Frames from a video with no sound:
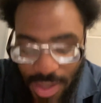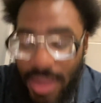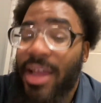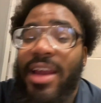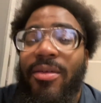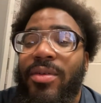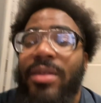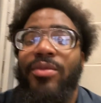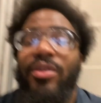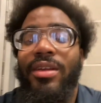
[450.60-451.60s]
That ain't what
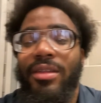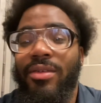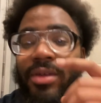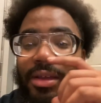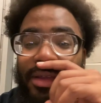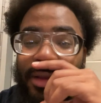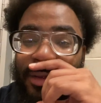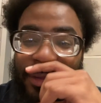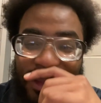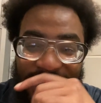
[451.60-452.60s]
I'm trying to do here. You know what
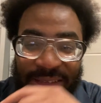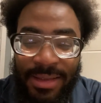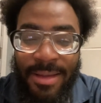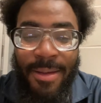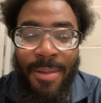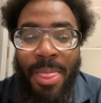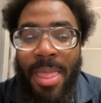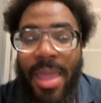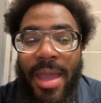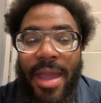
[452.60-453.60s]
I'm saying?
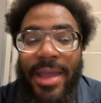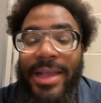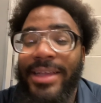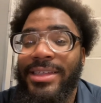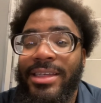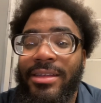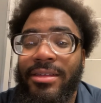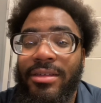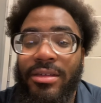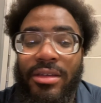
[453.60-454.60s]
It's either you
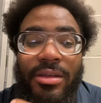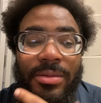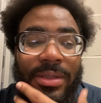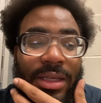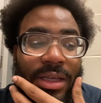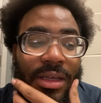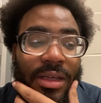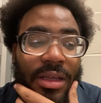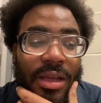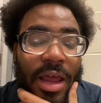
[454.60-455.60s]
know what I'm saying.
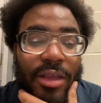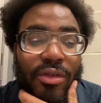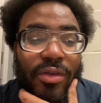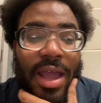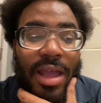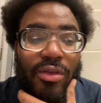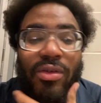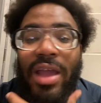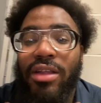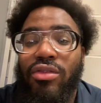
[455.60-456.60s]
Like you got
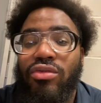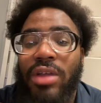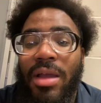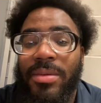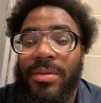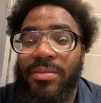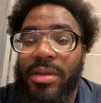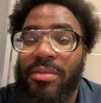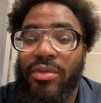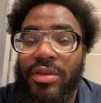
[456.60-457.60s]
you got two type of
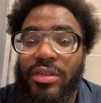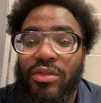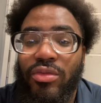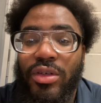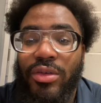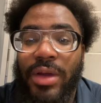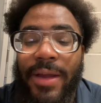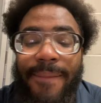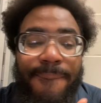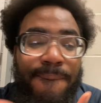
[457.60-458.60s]
people in this world,
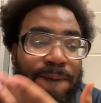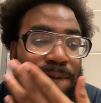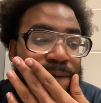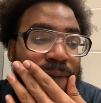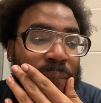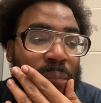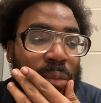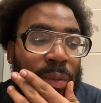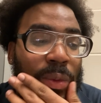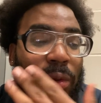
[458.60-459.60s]
right?
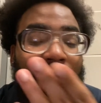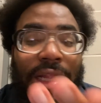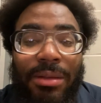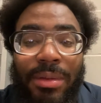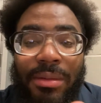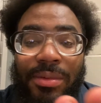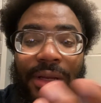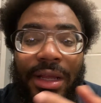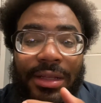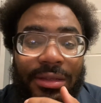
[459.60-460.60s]
You got the people
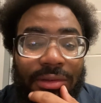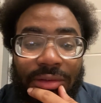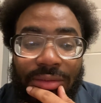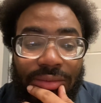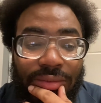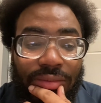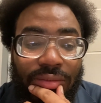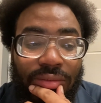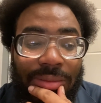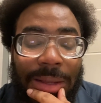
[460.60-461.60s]
that's
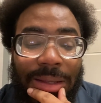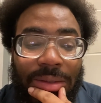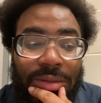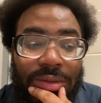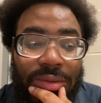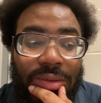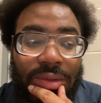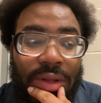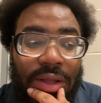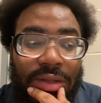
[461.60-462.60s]
that's
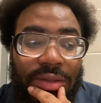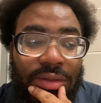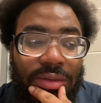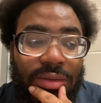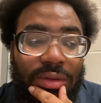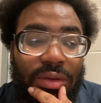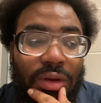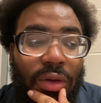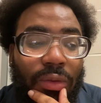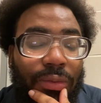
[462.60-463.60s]
that's you
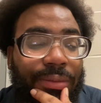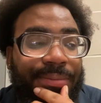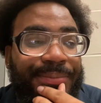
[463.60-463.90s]
know